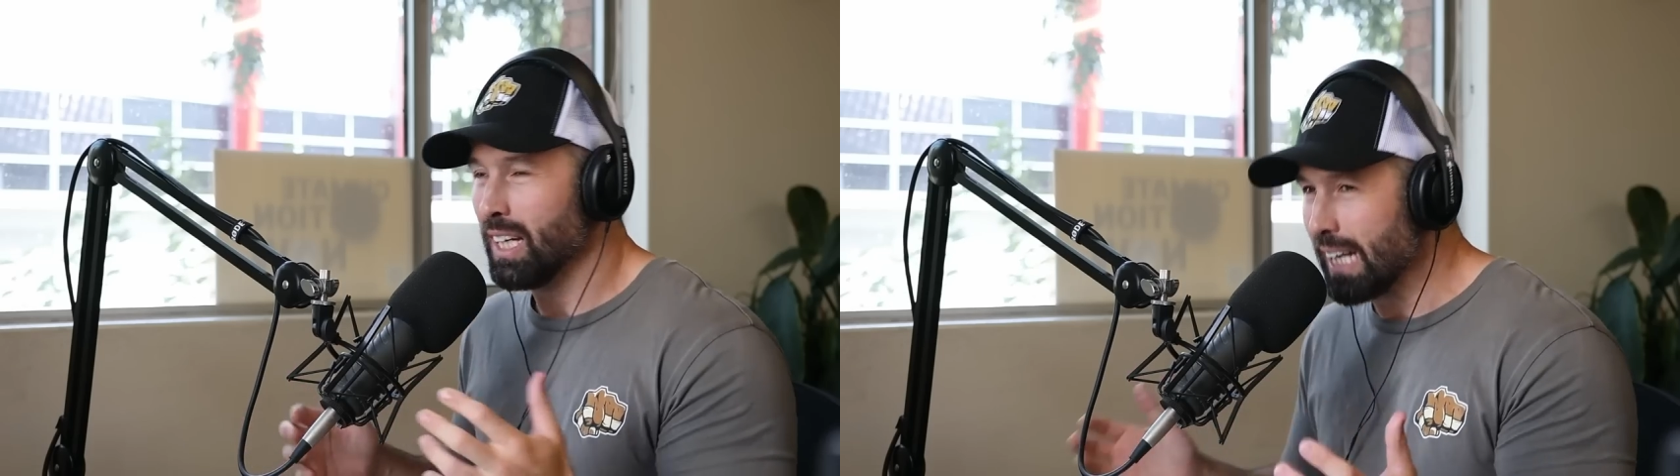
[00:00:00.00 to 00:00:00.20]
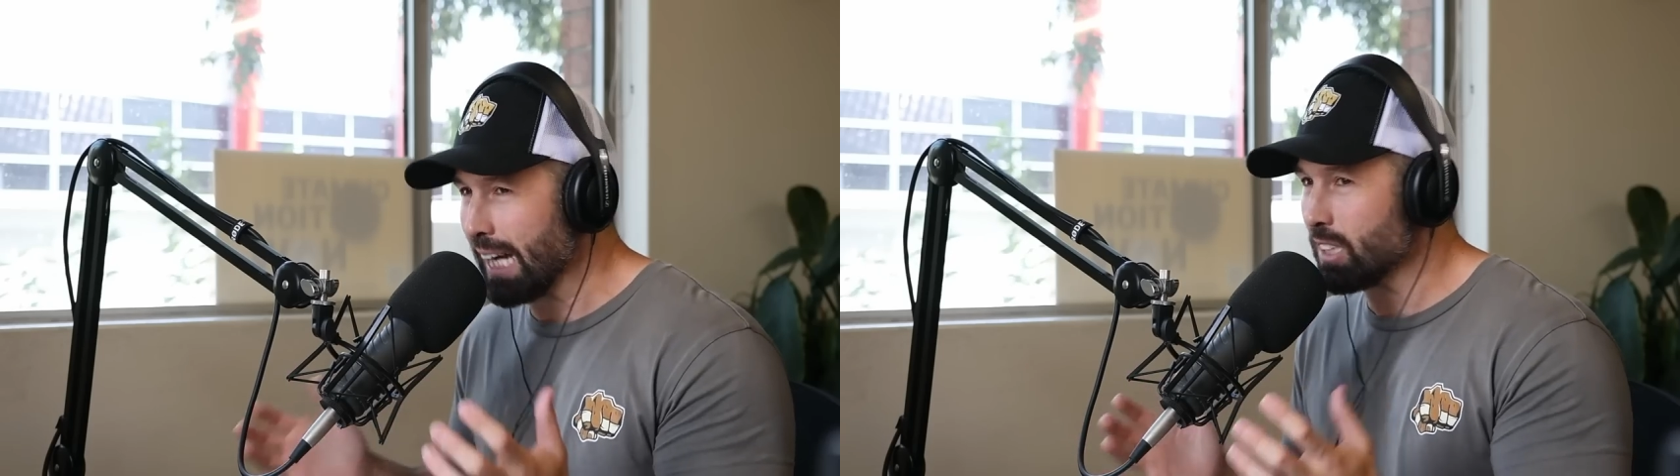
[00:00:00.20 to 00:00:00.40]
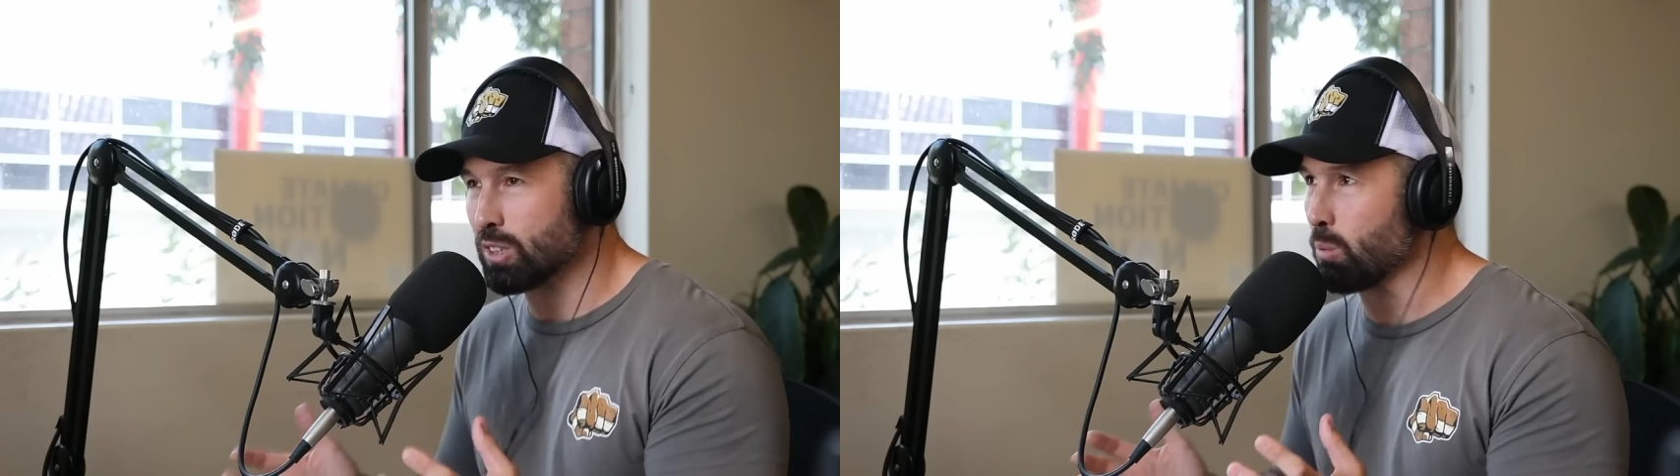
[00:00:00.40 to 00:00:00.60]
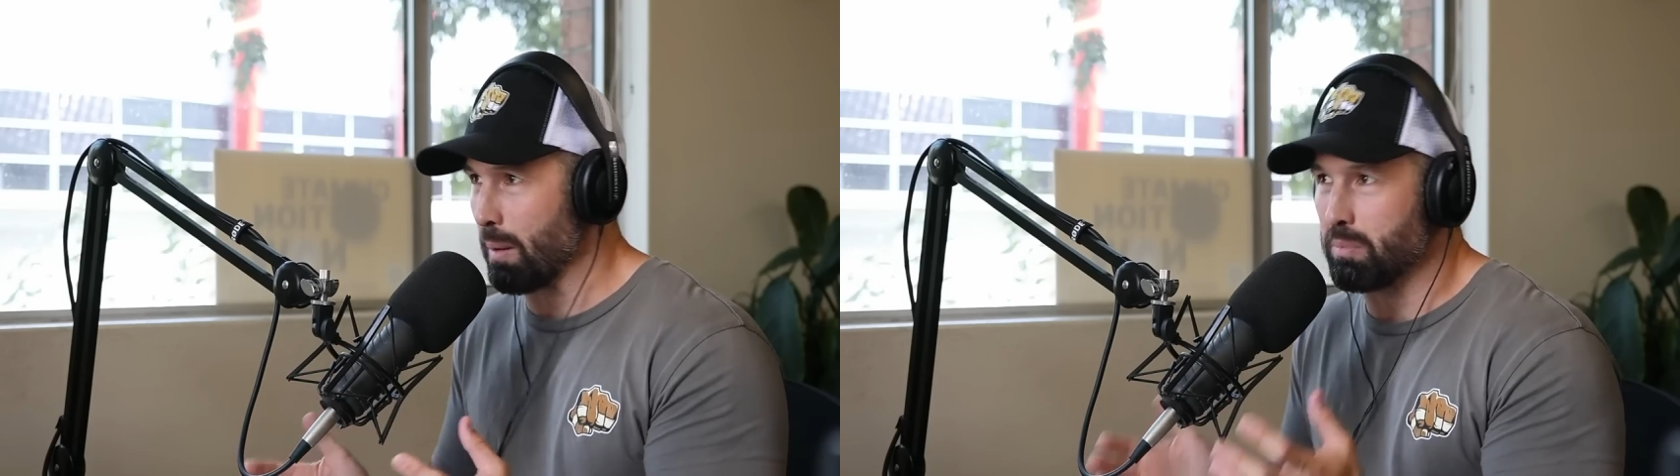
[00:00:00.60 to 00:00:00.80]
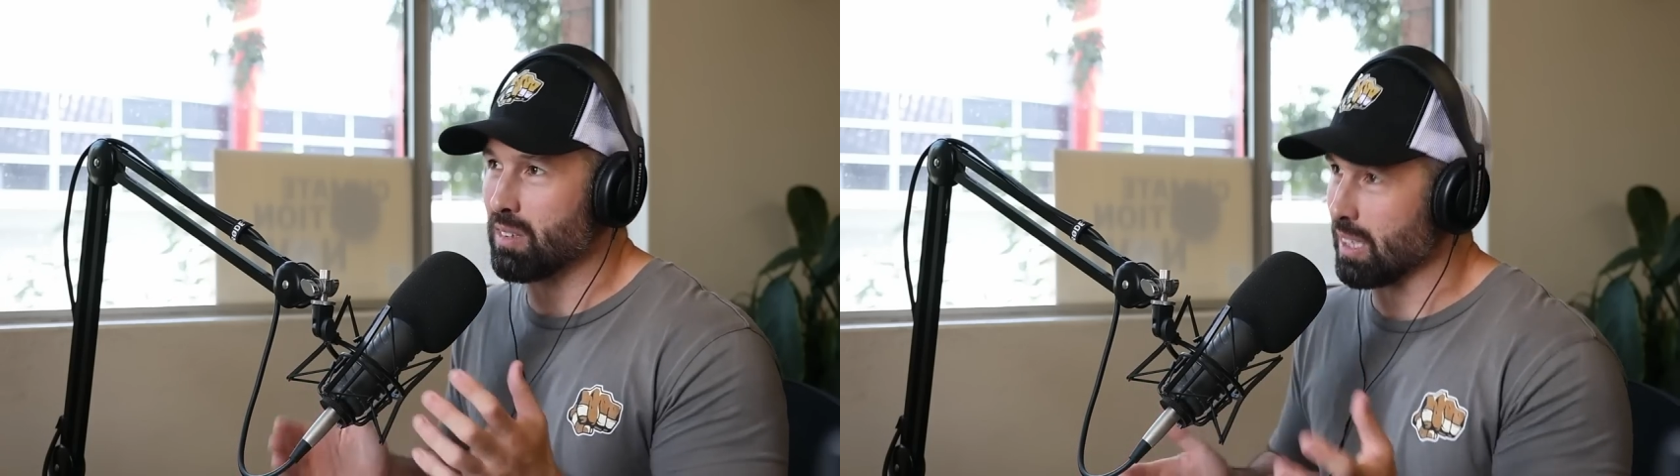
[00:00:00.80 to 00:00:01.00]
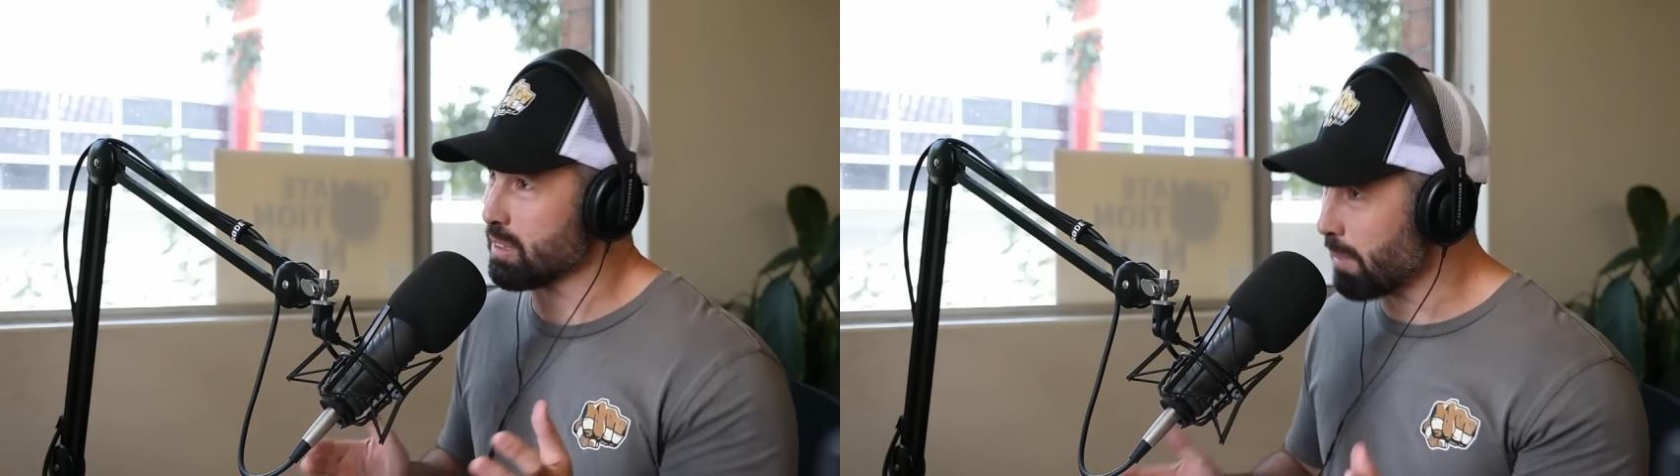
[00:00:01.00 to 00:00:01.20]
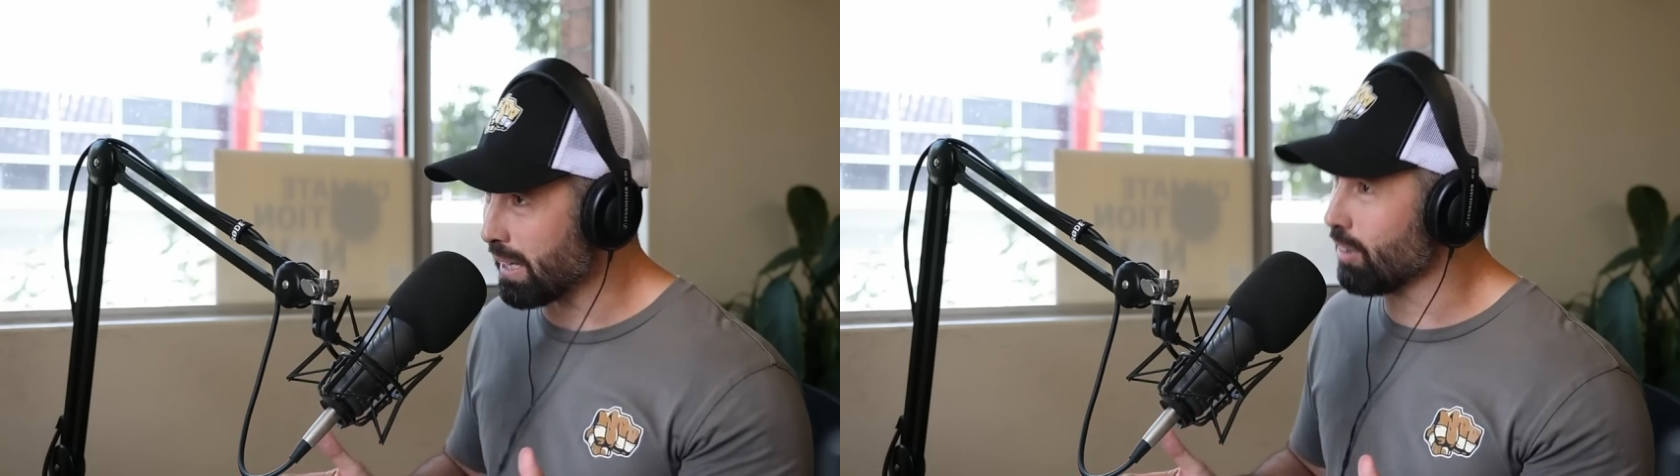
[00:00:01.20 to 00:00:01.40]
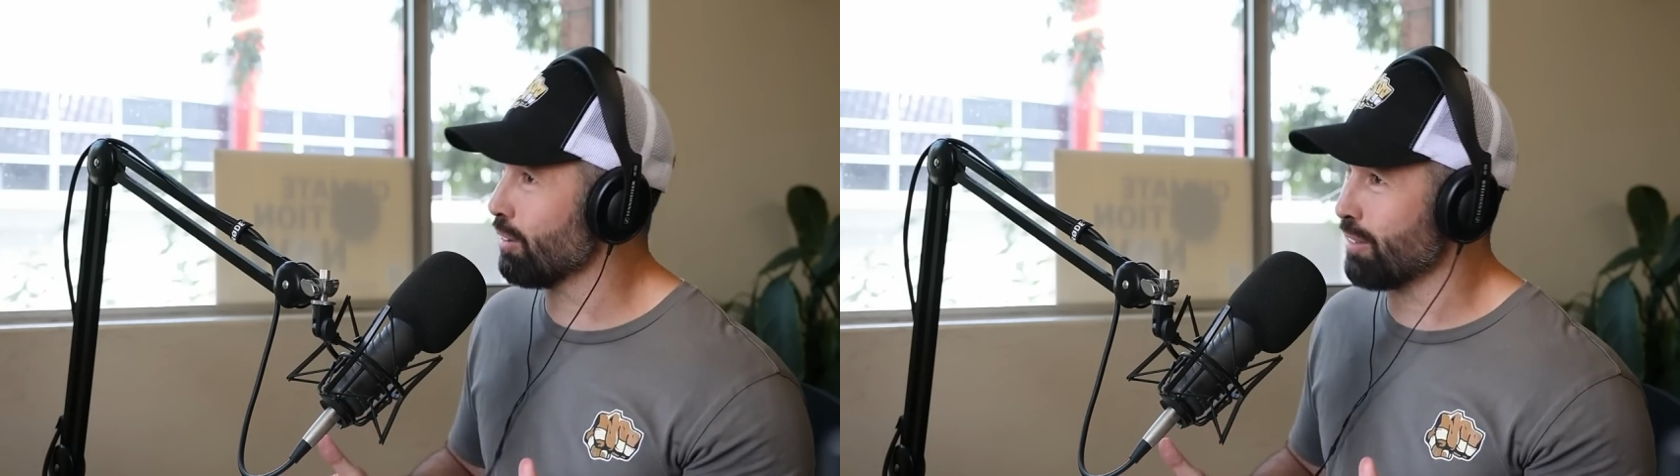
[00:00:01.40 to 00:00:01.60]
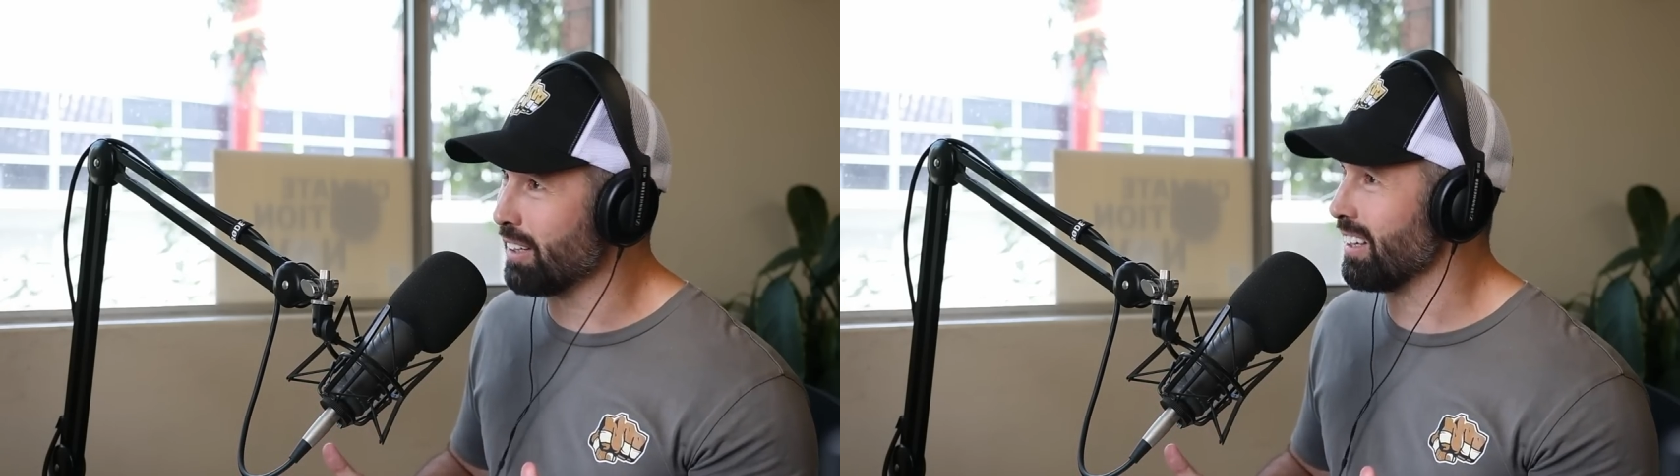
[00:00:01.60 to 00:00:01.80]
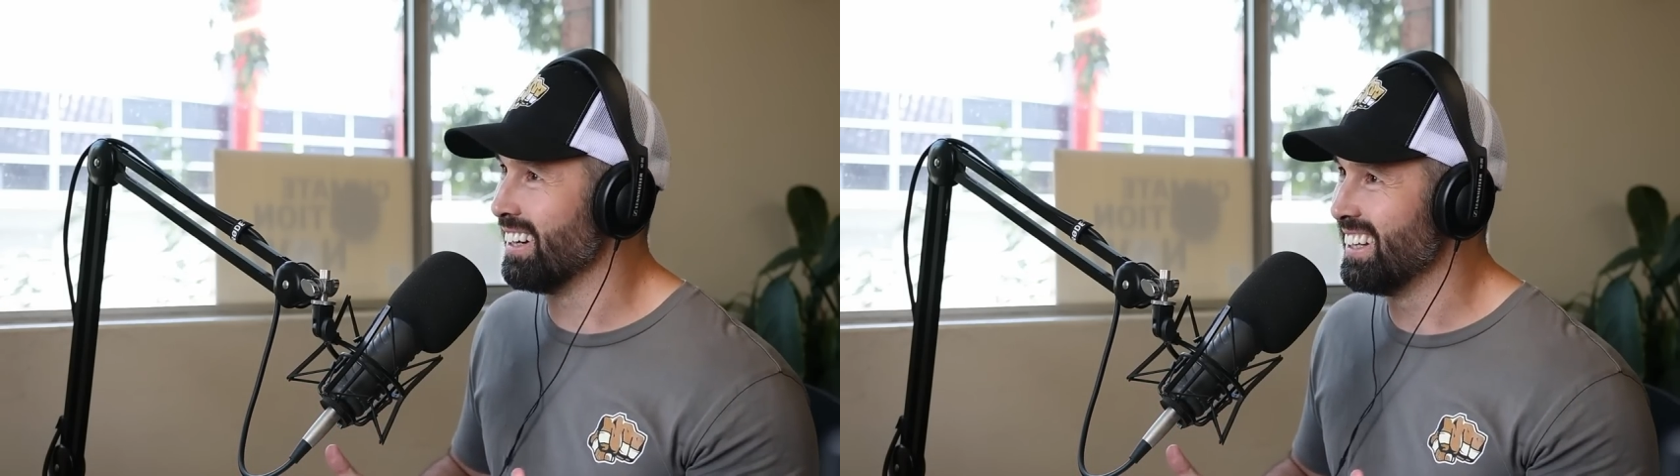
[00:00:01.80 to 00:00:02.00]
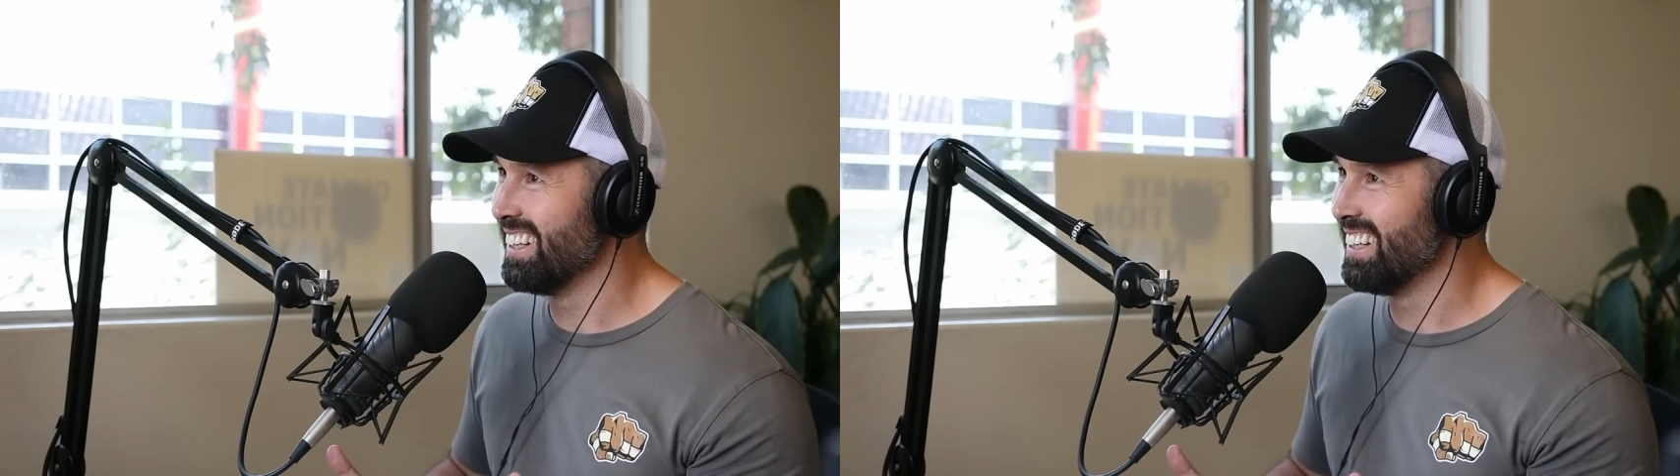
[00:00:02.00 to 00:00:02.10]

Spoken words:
Getting swept doesn't make you a failure.